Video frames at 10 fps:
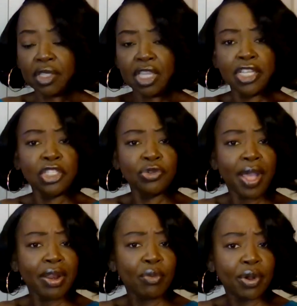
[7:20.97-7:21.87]
And
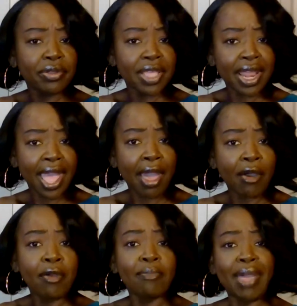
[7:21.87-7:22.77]
try to work that
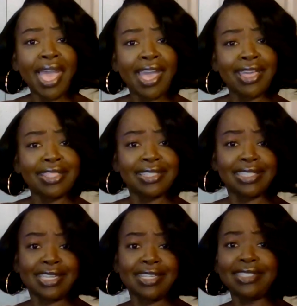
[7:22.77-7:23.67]
out behind the
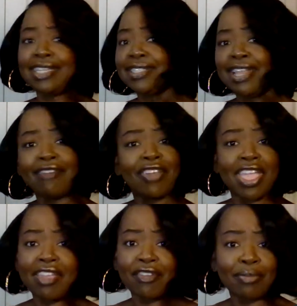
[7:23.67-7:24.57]
scenes. That's not for
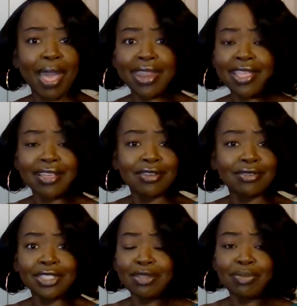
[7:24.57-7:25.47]
everybody
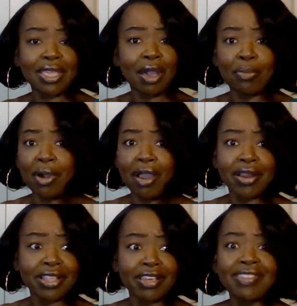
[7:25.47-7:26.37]
else to be a
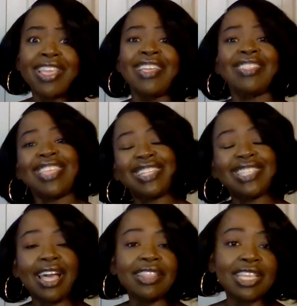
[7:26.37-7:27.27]
part of.
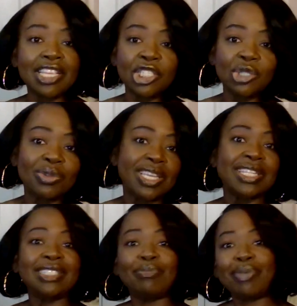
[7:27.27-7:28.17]
That's how the issue
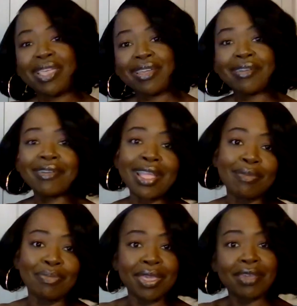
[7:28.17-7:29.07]
gets bigger
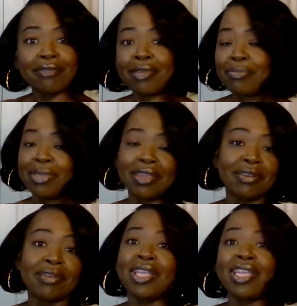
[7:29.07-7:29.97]
and bigger and
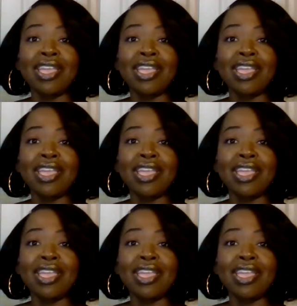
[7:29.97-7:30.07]
bigger.